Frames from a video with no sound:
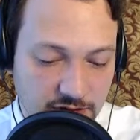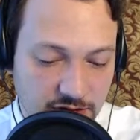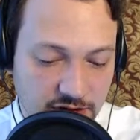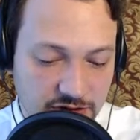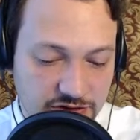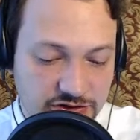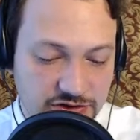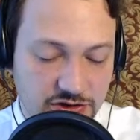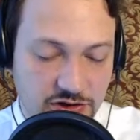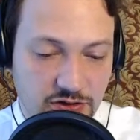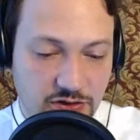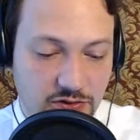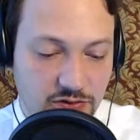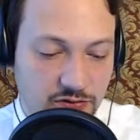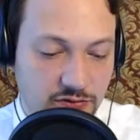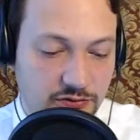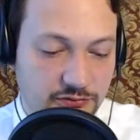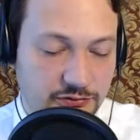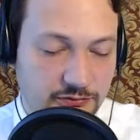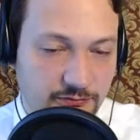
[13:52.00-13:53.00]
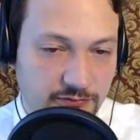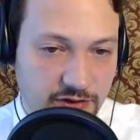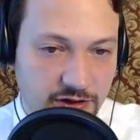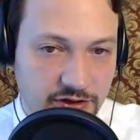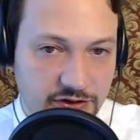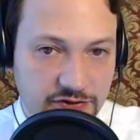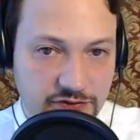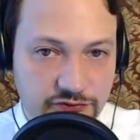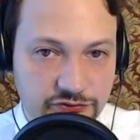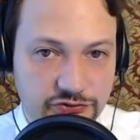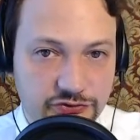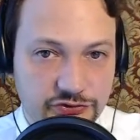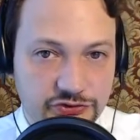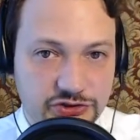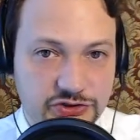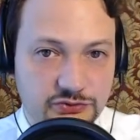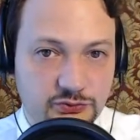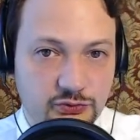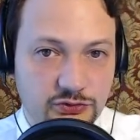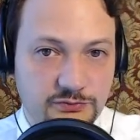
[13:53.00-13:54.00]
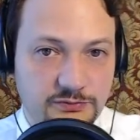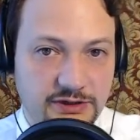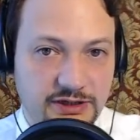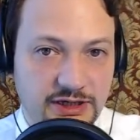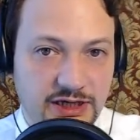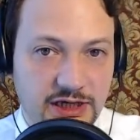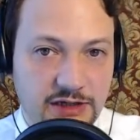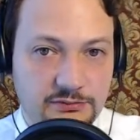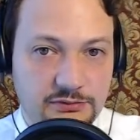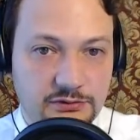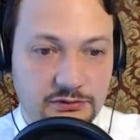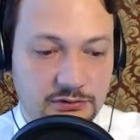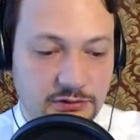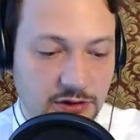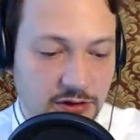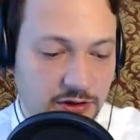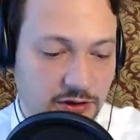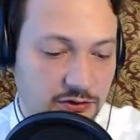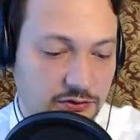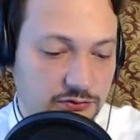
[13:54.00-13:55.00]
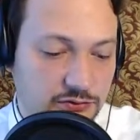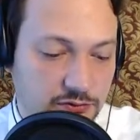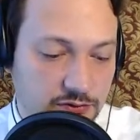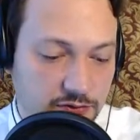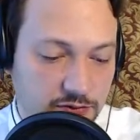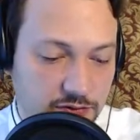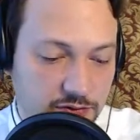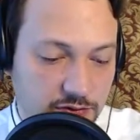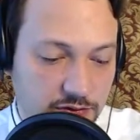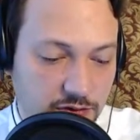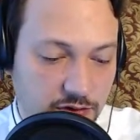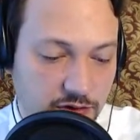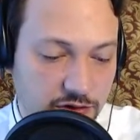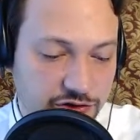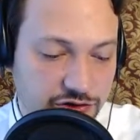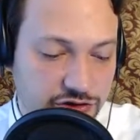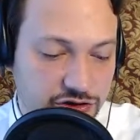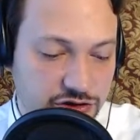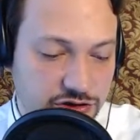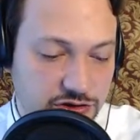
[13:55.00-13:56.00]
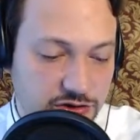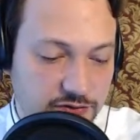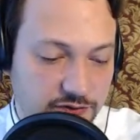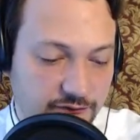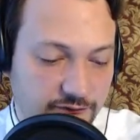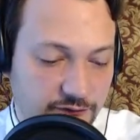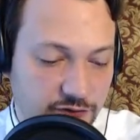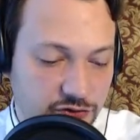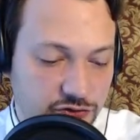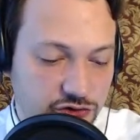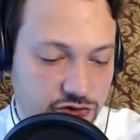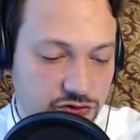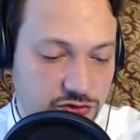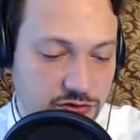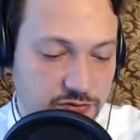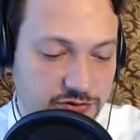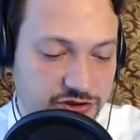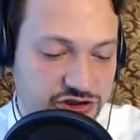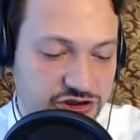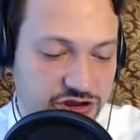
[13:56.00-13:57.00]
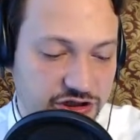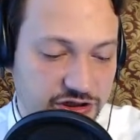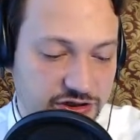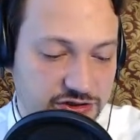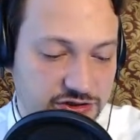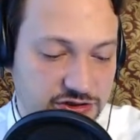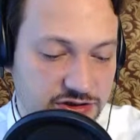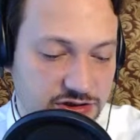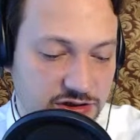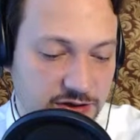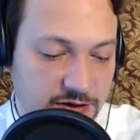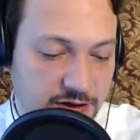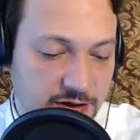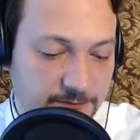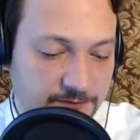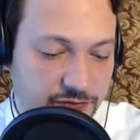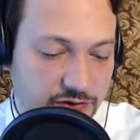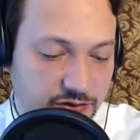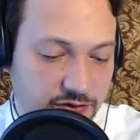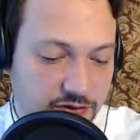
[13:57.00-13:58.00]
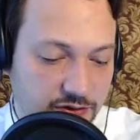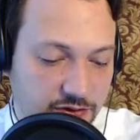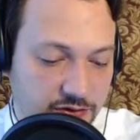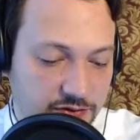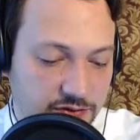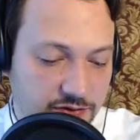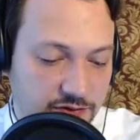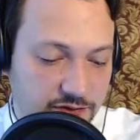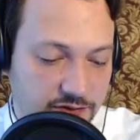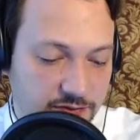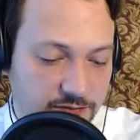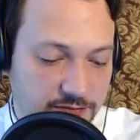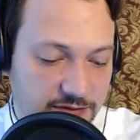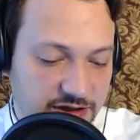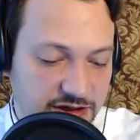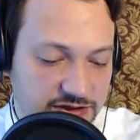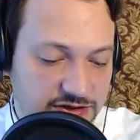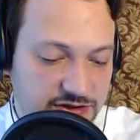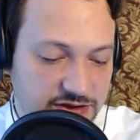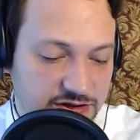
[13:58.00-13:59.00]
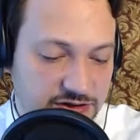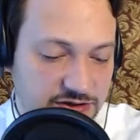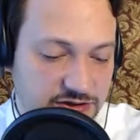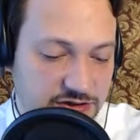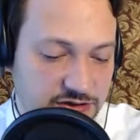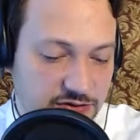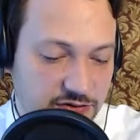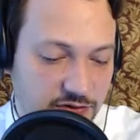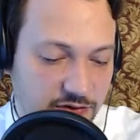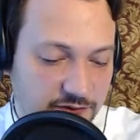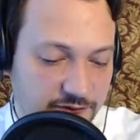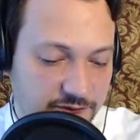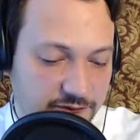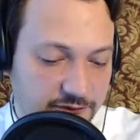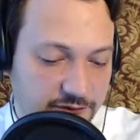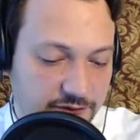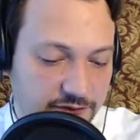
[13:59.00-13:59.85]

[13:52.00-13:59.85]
So my users would be able to launch virtual machines on the basis of